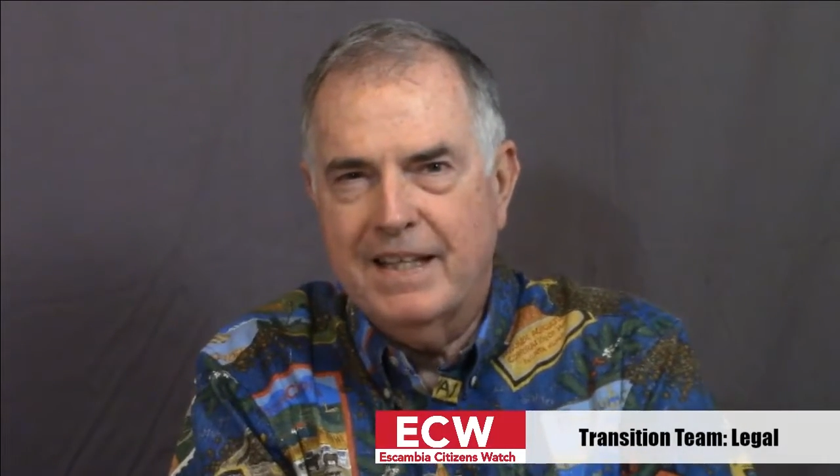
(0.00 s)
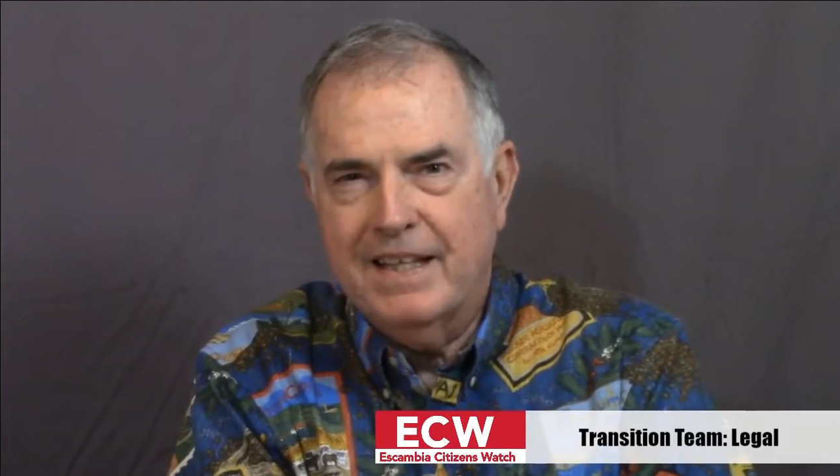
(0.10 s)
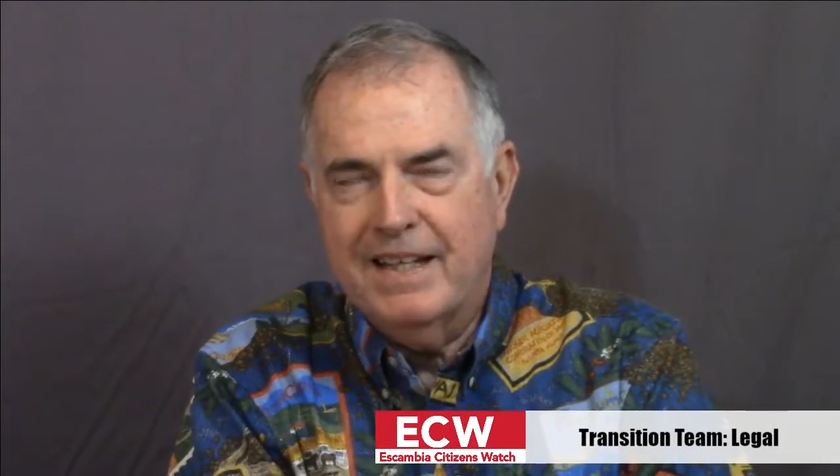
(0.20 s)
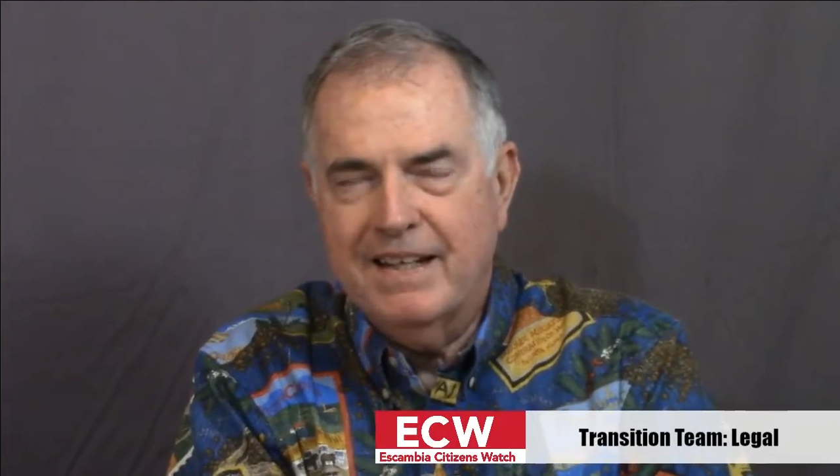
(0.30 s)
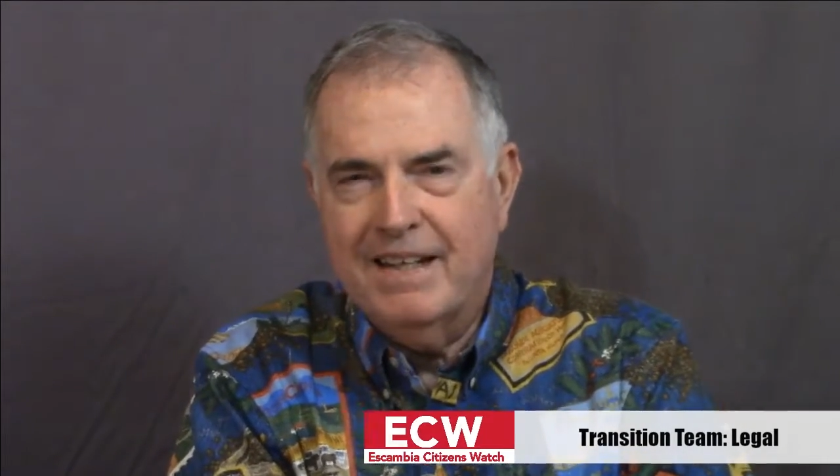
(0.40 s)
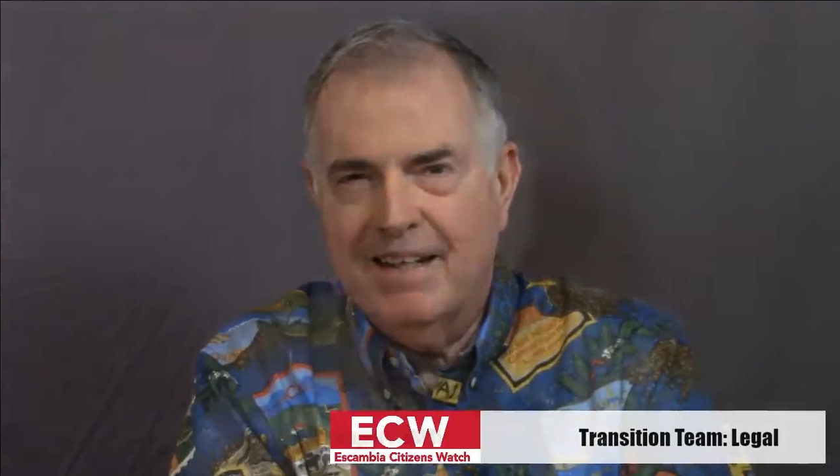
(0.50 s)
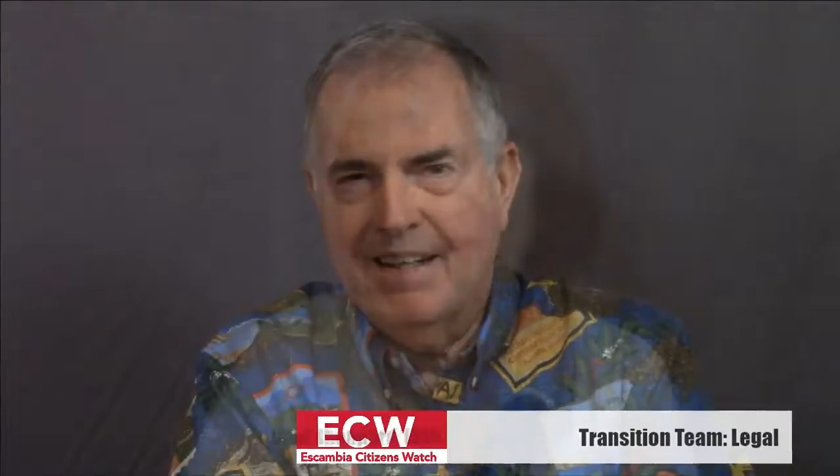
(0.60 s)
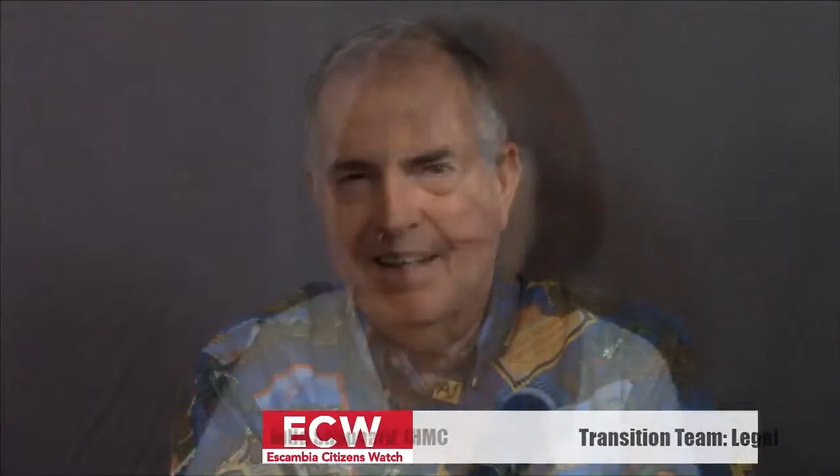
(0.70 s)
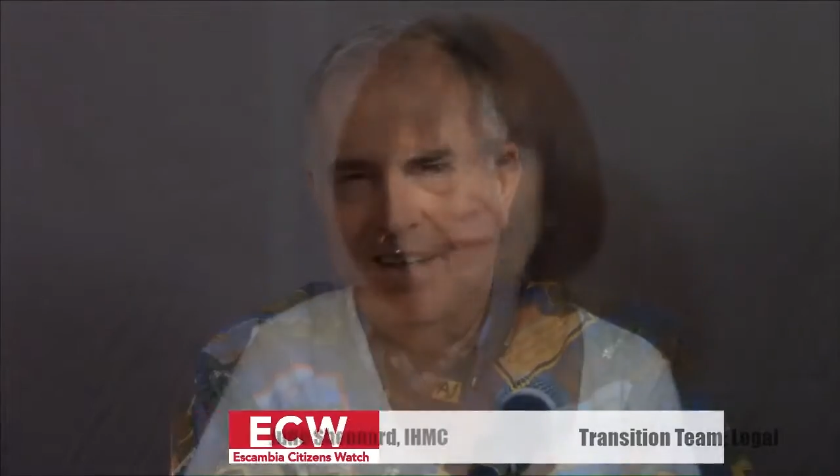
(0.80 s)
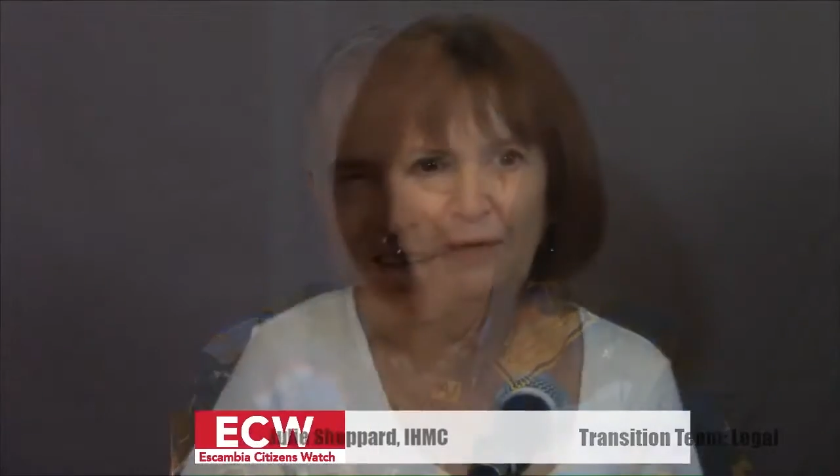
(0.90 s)
Well, I was
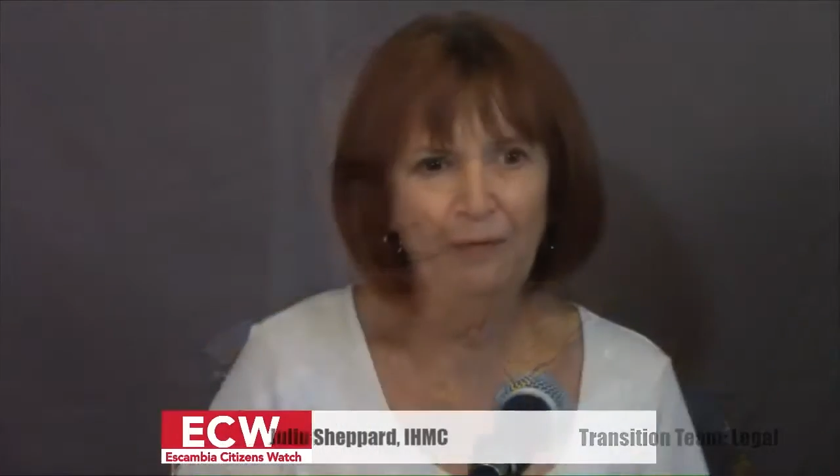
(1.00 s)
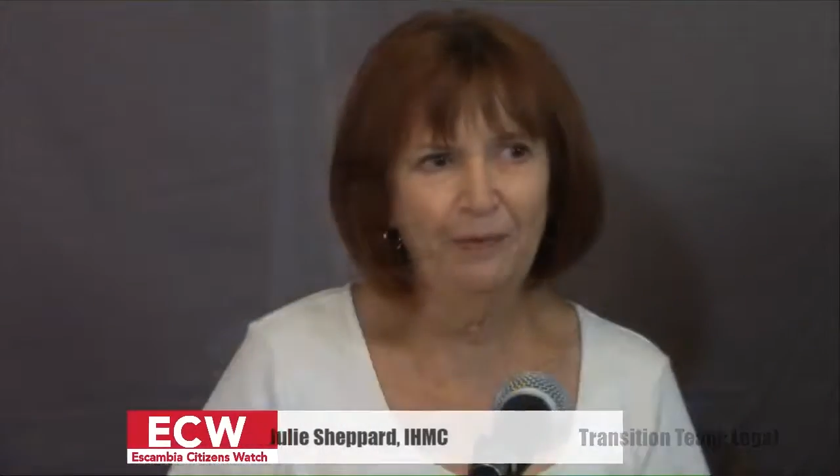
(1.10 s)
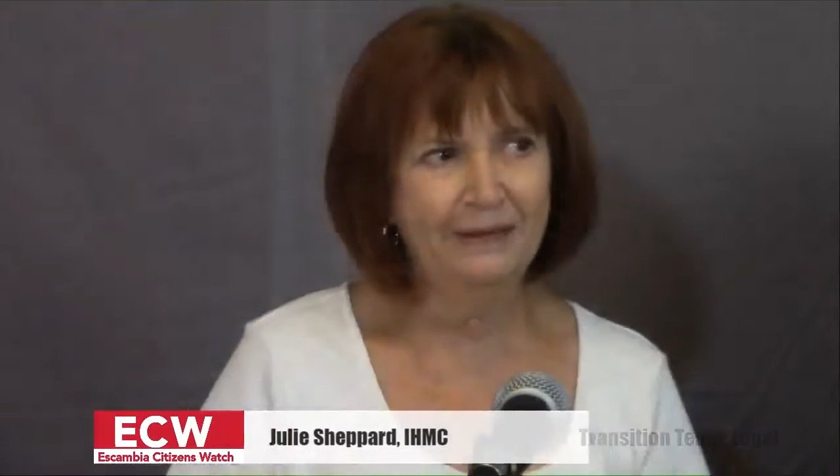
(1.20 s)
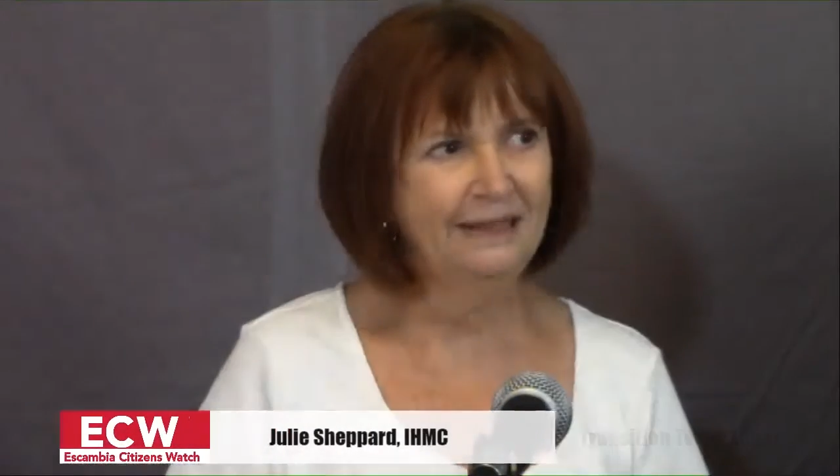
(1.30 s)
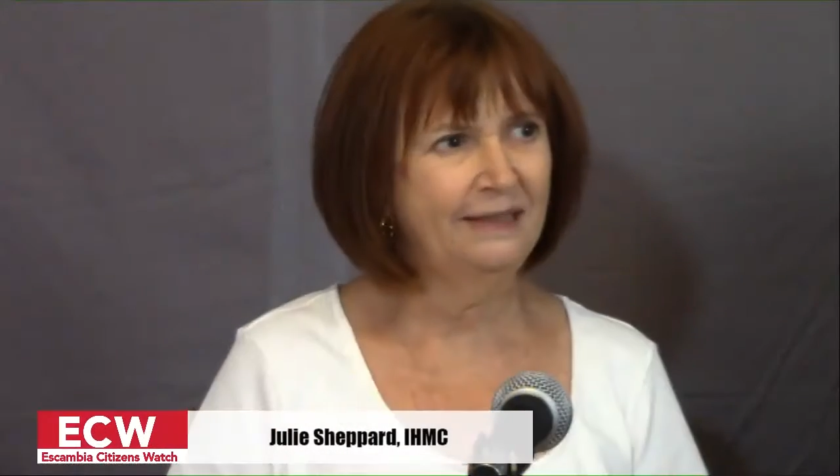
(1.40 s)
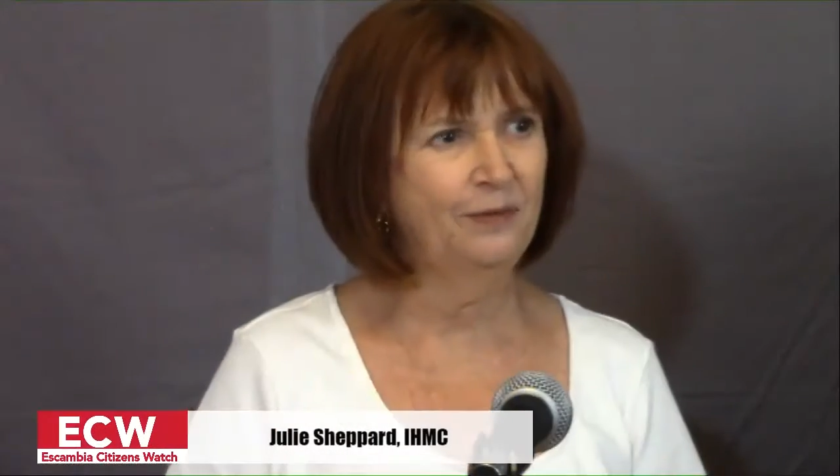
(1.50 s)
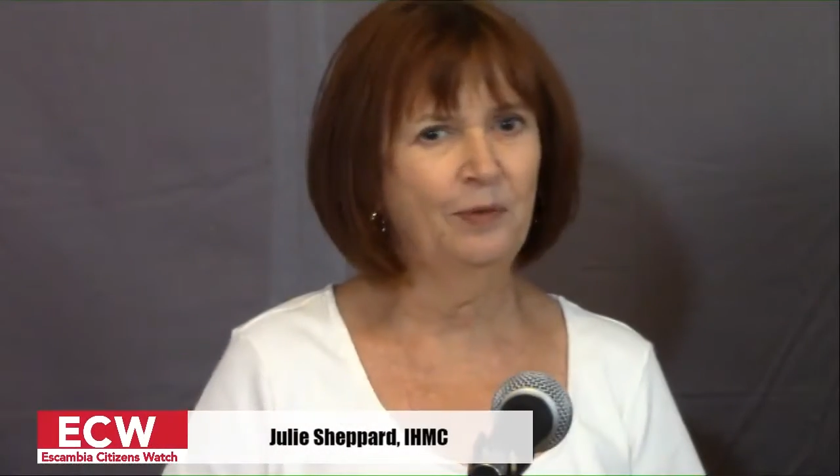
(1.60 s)
minding my own business,